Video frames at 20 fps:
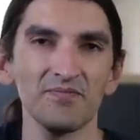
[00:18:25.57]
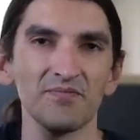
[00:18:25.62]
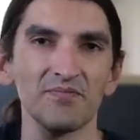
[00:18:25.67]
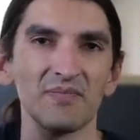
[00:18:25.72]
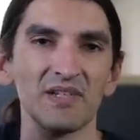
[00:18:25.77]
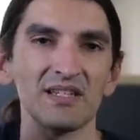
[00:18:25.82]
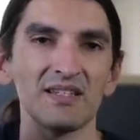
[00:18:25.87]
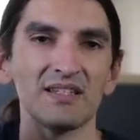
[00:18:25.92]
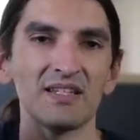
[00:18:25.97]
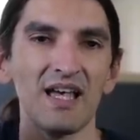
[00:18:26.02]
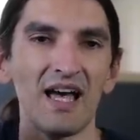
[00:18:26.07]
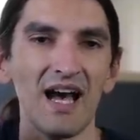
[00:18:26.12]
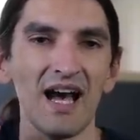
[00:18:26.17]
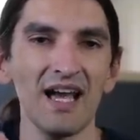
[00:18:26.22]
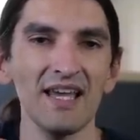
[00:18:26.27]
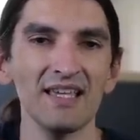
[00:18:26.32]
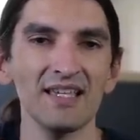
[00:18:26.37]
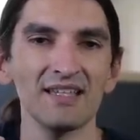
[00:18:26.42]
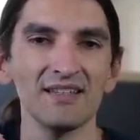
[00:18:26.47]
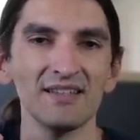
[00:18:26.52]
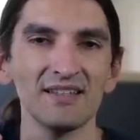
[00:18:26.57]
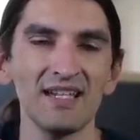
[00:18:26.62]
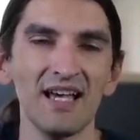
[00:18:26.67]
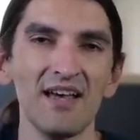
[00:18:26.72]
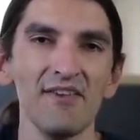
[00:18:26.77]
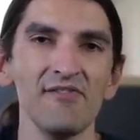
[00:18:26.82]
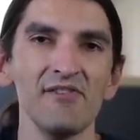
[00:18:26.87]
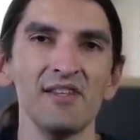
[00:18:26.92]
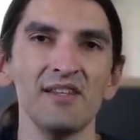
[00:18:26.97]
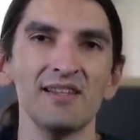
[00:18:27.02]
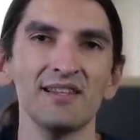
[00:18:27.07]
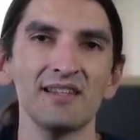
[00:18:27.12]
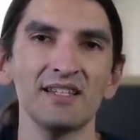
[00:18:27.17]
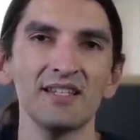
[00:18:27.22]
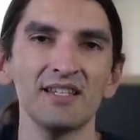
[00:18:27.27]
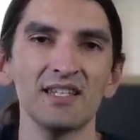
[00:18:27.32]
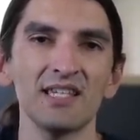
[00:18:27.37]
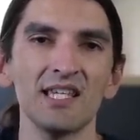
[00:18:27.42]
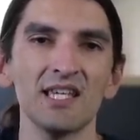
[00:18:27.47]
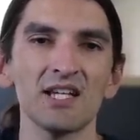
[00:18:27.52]
but I can definitely
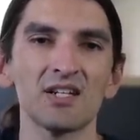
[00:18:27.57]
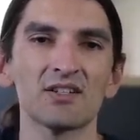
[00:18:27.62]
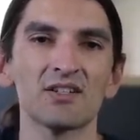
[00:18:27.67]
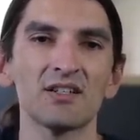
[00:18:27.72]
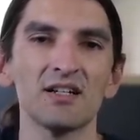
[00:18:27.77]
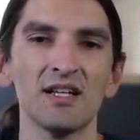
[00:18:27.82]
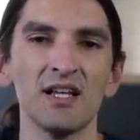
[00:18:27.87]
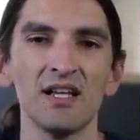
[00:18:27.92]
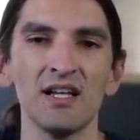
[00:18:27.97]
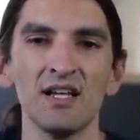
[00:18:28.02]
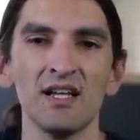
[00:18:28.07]
hear